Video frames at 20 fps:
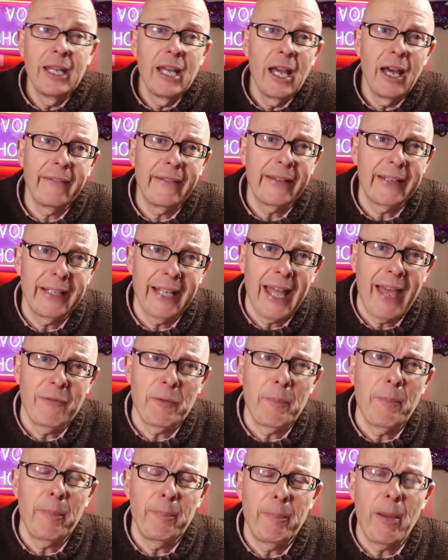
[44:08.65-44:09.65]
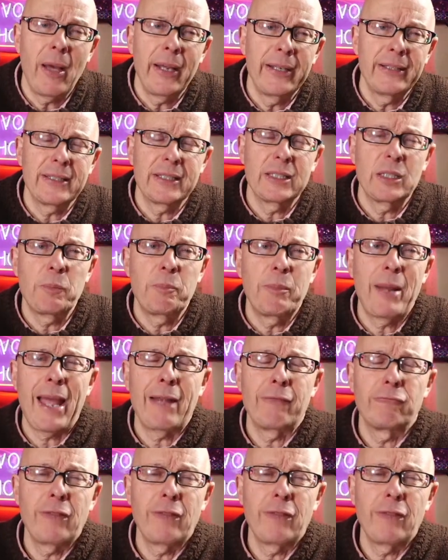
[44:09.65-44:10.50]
Are they going to have a pint at the Black